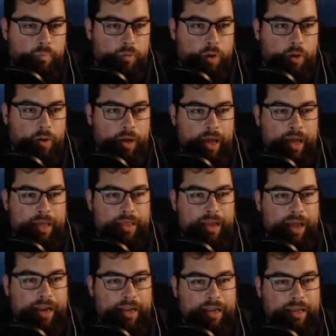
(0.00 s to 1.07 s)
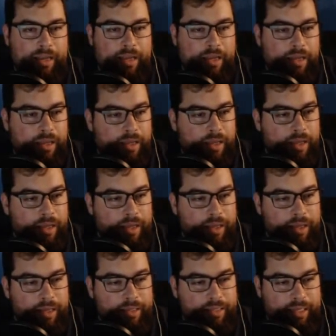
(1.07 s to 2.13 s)
Oh, hey, they got
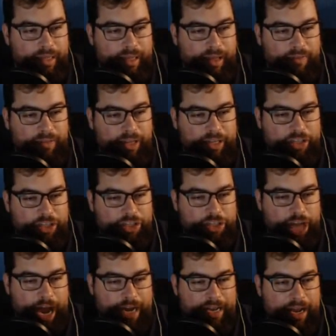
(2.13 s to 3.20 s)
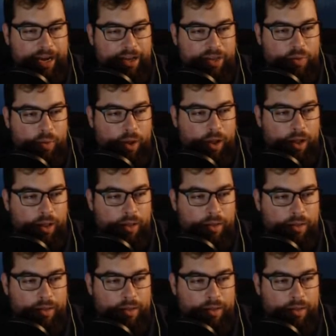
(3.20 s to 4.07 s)
it's a lovely shotgun on the wall.